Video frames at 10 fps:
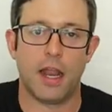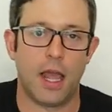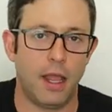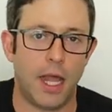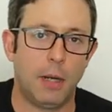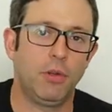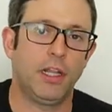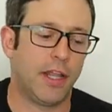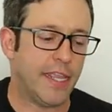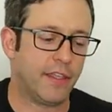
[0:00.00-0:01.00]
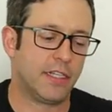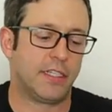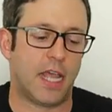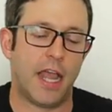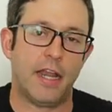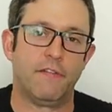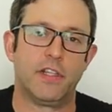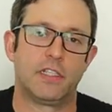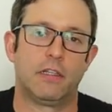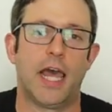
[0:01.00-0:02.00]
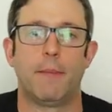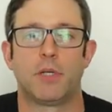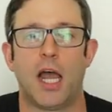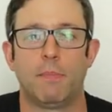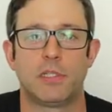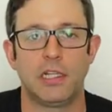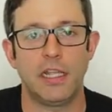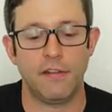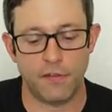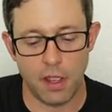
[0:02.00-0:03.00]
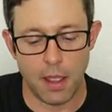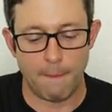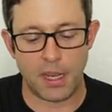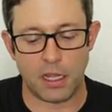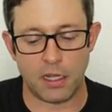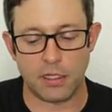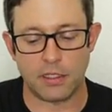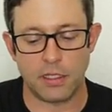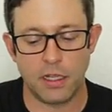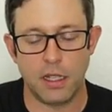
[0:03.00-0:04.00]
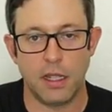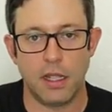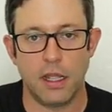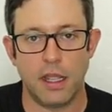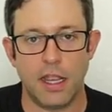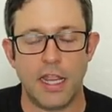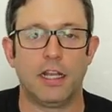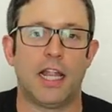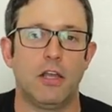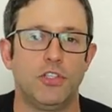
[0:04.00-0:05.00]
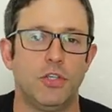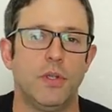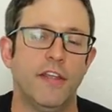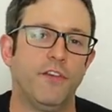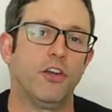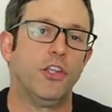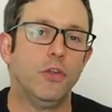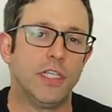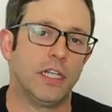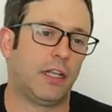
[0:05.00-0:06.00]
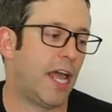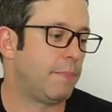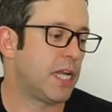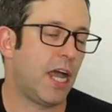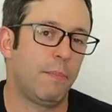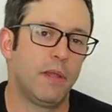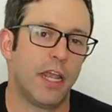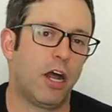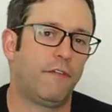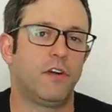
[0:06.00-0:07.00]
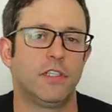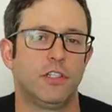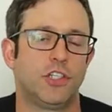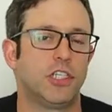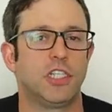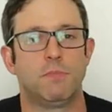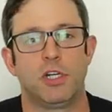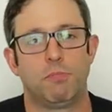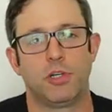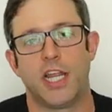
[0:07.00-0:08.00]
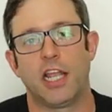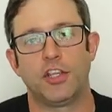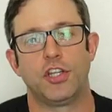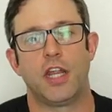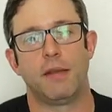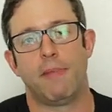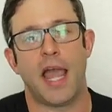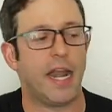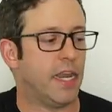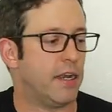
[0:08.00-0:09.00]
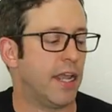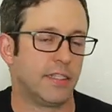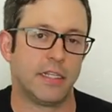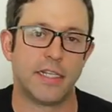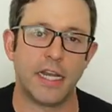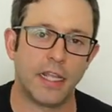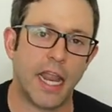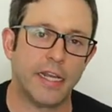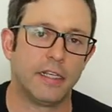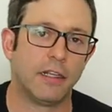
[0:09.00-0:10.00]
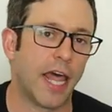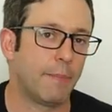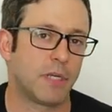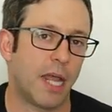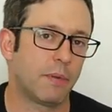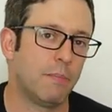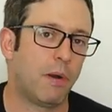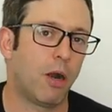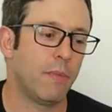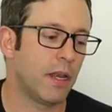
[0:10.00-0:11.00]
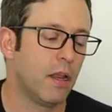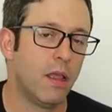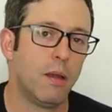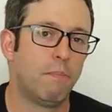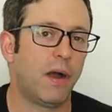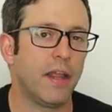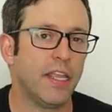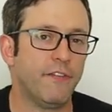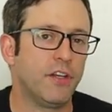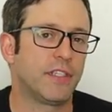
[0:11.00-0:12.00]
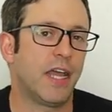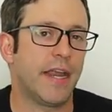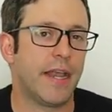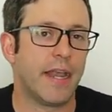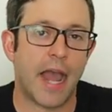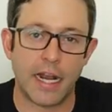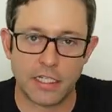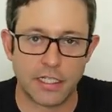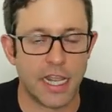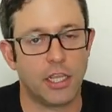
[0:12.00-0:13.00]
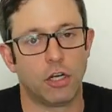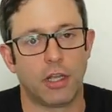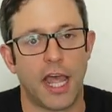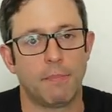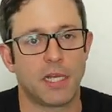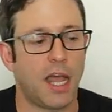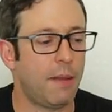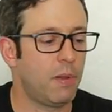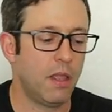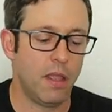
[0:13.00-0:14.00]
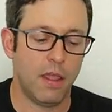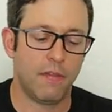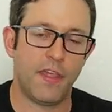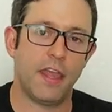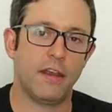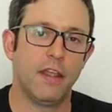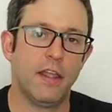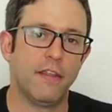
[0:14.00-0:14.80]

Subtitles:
And I really like the design of this laptop sleeve because it allows you, if you're using a laptop, it offers just as much protection and padding as a dedicated laptop compartment. But if you decide not to take your laptop, then